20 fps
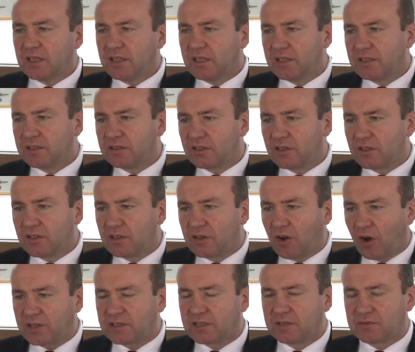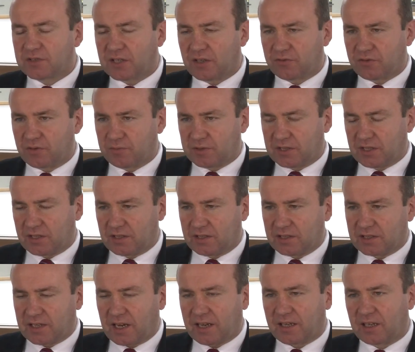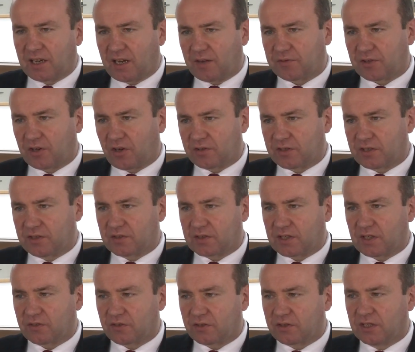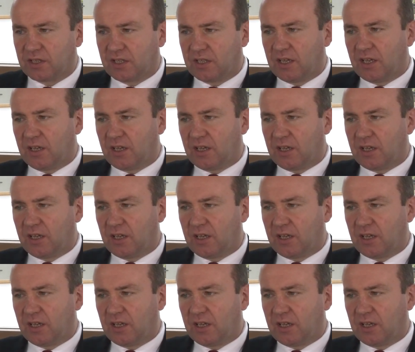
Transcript: In the 19th century, particularly the second half of the 19th century,